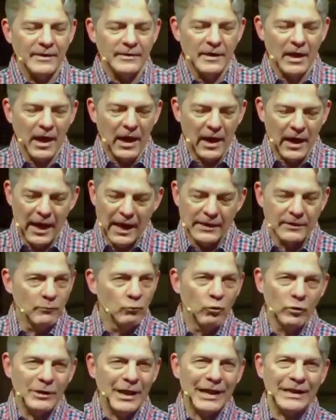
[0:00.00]
And, uh,
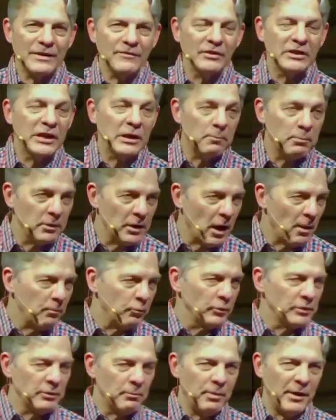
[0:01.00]
and we're not even
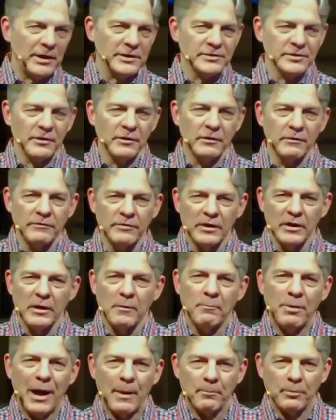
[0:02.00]
keeping up with the pace
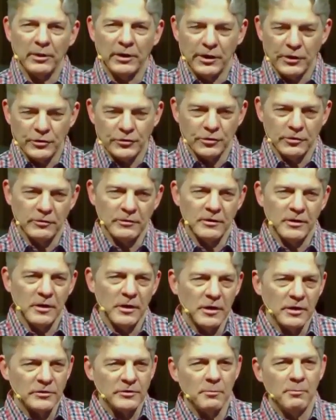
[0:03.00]
of
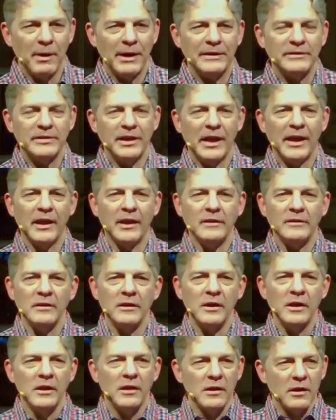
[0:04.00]
population to
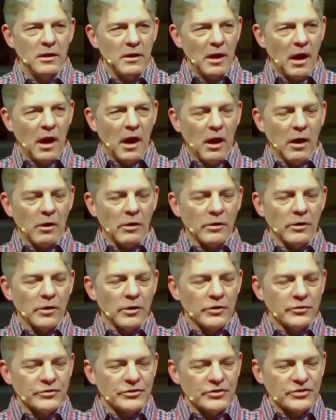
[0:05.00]
maintain
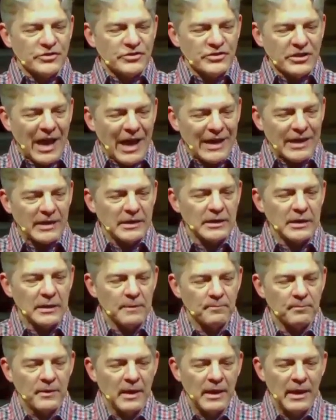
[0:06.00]
our
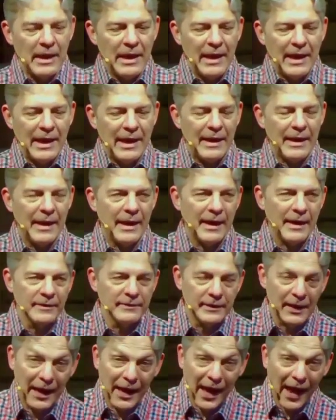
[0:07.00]
society.
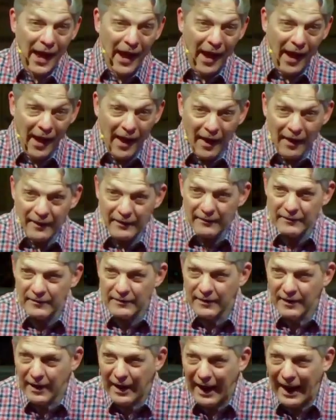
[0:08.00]
And
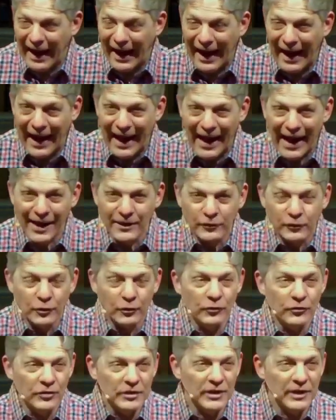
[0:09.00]
then
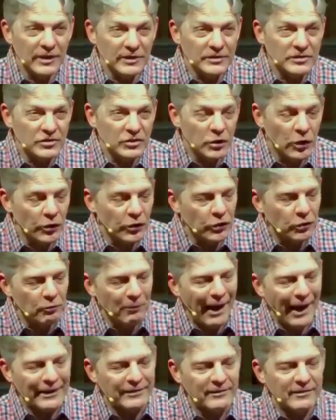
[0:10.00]
add to this
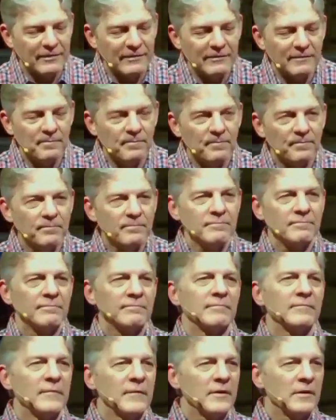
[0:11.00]
the threat
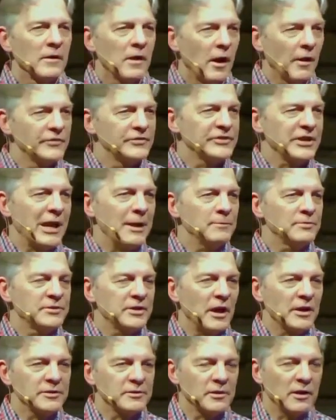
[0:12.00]
of
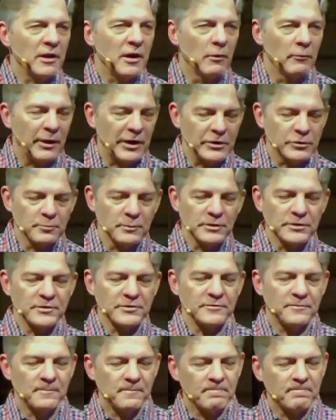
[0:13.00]
same sex
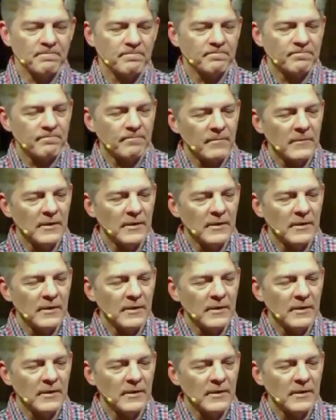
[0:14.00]
arrangements.